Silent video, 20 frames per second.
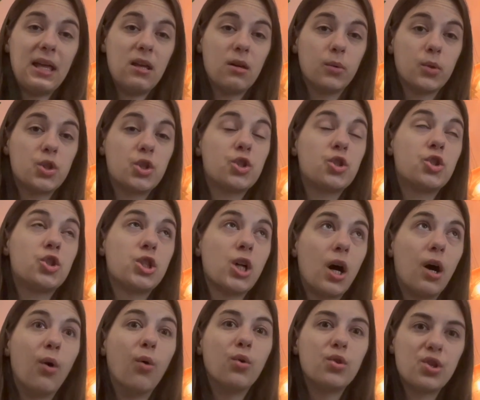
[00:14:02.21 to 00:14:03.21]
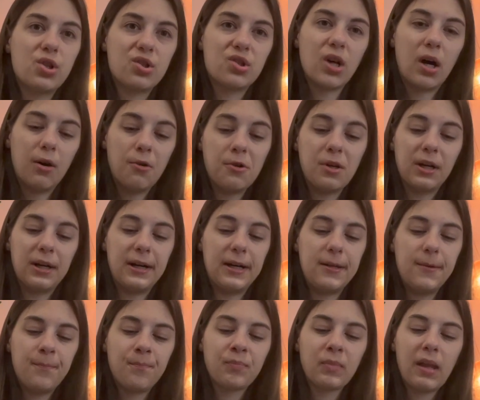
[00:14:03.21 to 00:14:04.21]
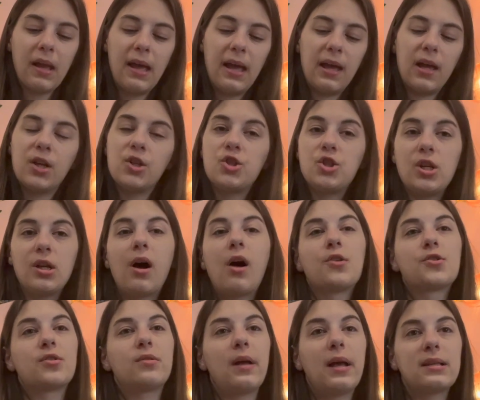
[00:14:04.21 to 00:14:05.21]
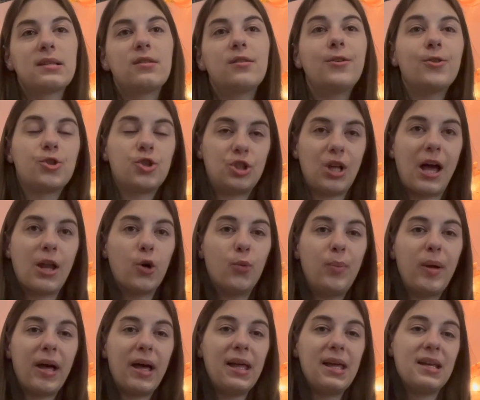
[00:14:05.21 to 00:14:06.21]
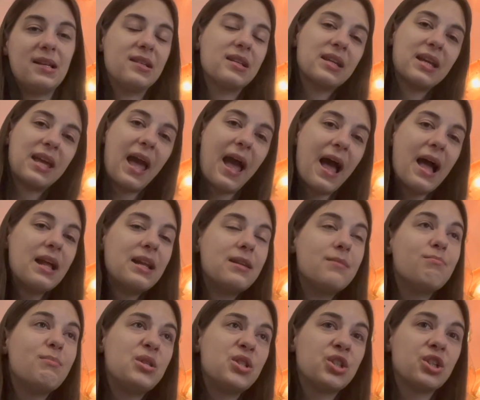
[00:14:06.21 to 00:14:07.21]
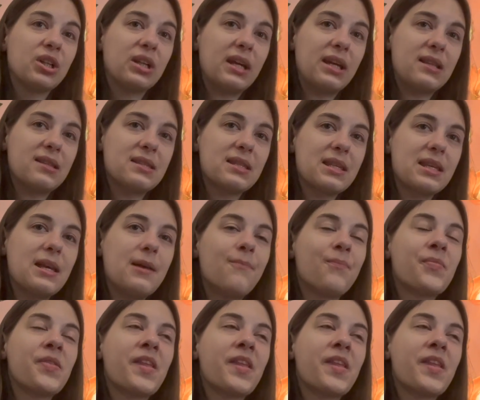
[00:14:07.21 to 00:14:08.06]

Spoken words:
It was so, so good. And she also has a little shadow pet. It's a cat, Mr. Kinsley.